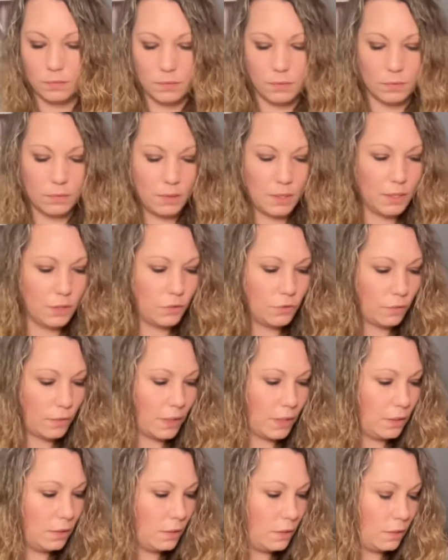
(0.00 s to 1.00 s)
they
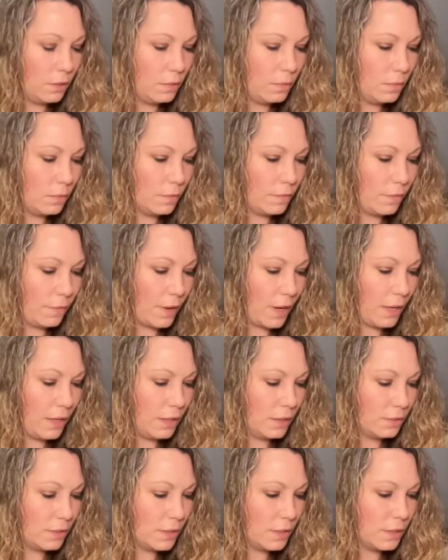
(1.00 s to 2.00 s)
drained you of
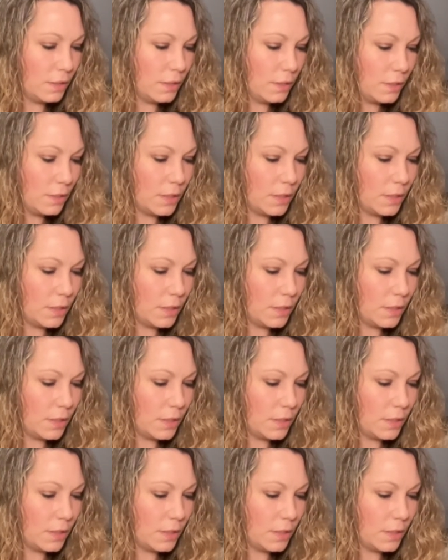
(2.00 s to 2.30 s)
finances.